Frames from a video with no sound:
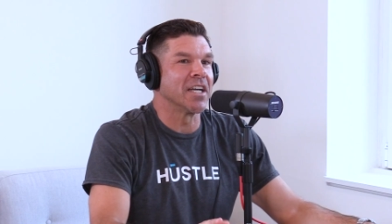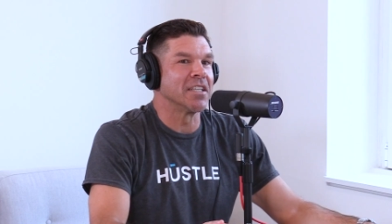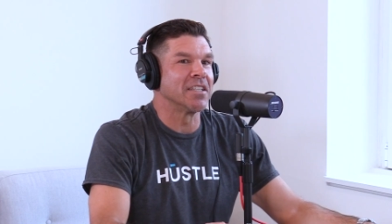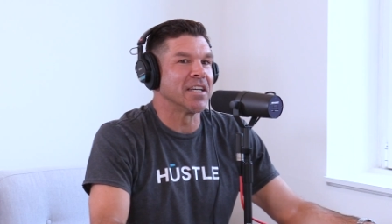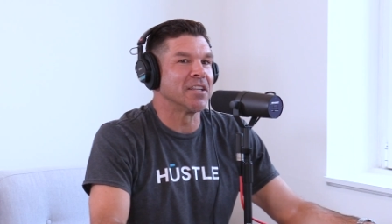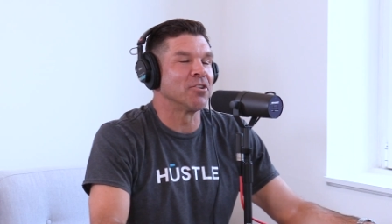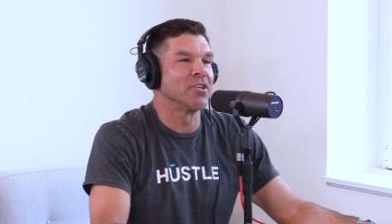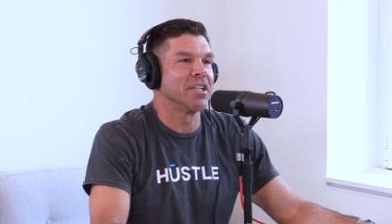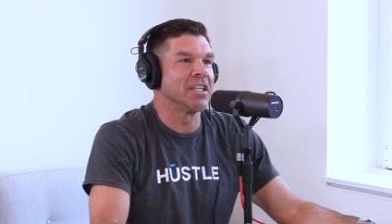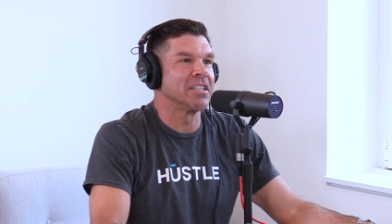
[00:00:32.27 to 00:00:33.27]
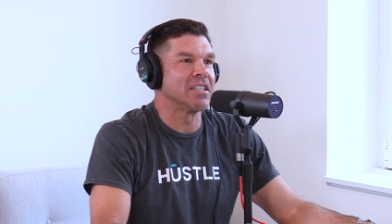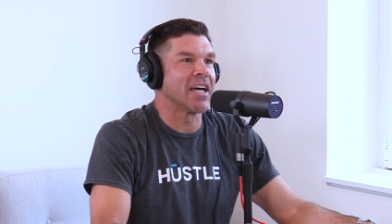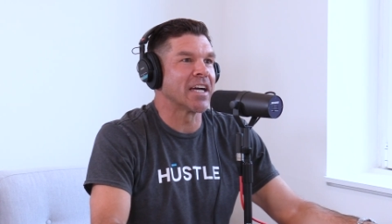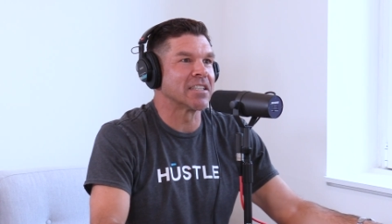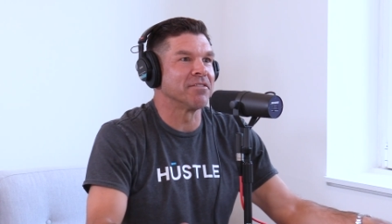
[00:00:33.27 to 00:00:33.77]
had it. They had 30 days to
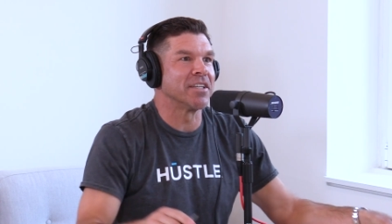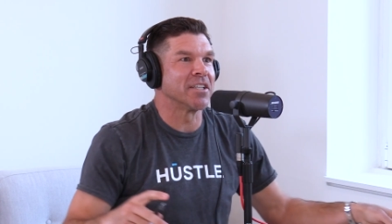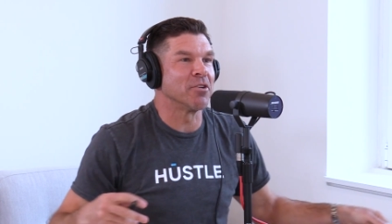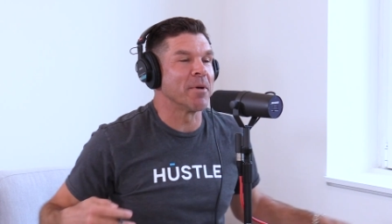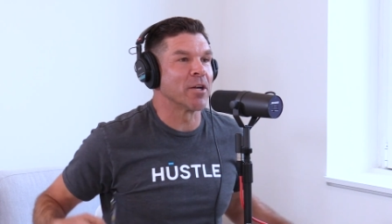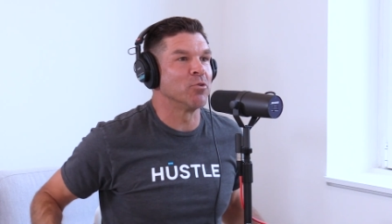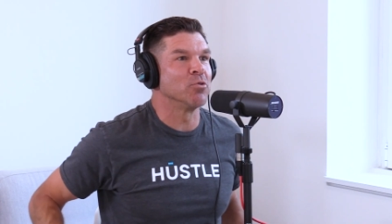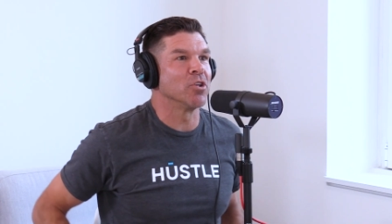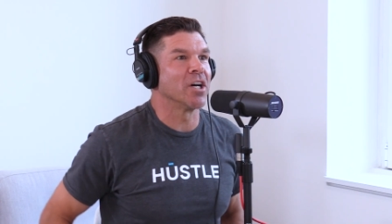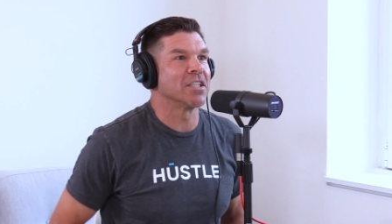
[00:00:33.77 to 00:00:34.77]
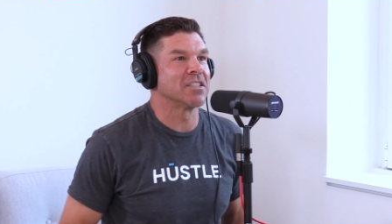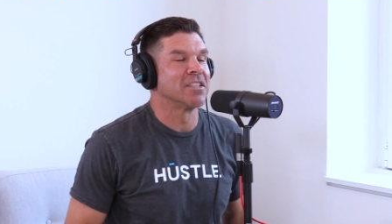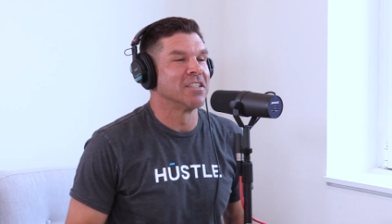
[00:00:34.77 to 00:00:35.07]
activate it, no matter who lost.